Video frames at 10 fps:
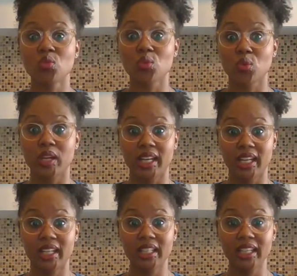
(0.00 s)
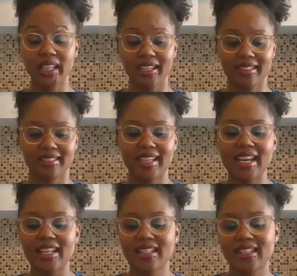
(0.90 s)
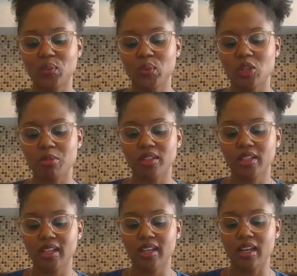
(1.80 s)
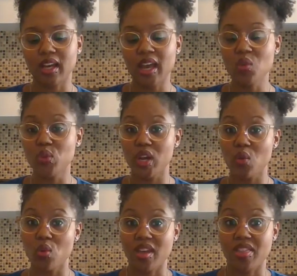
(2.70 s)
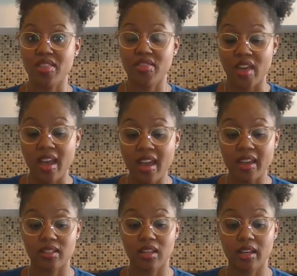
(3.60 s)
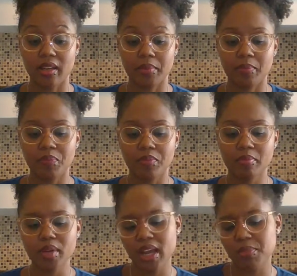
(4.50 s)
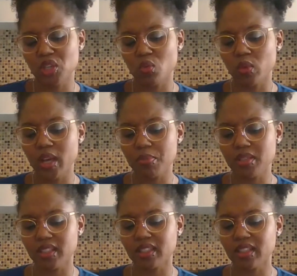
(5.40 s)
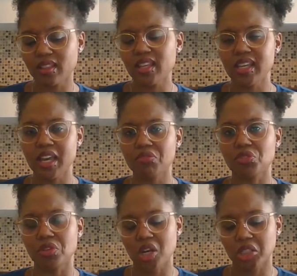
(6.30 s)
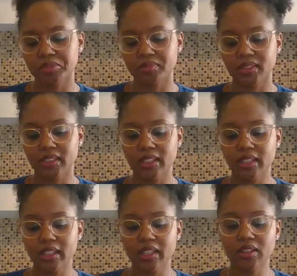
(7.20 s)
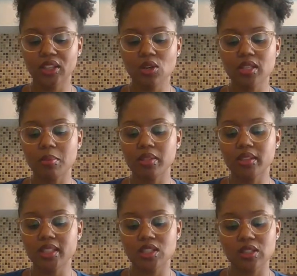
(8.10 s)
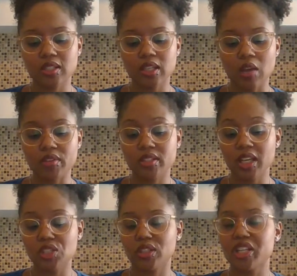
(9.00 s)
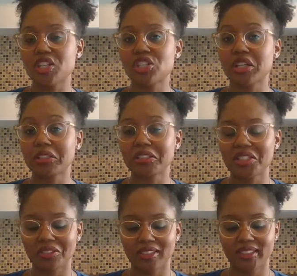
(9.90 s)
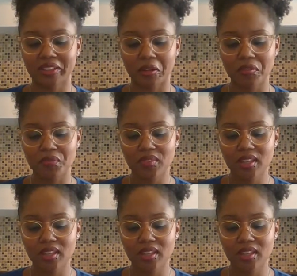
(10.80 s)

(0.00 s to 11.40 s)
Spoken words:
Really? Said Wilbur. I wouldn't want that to happen. Perhaps your web is a good thing after all. The goose had been listening to this conversation and chuckling to herself.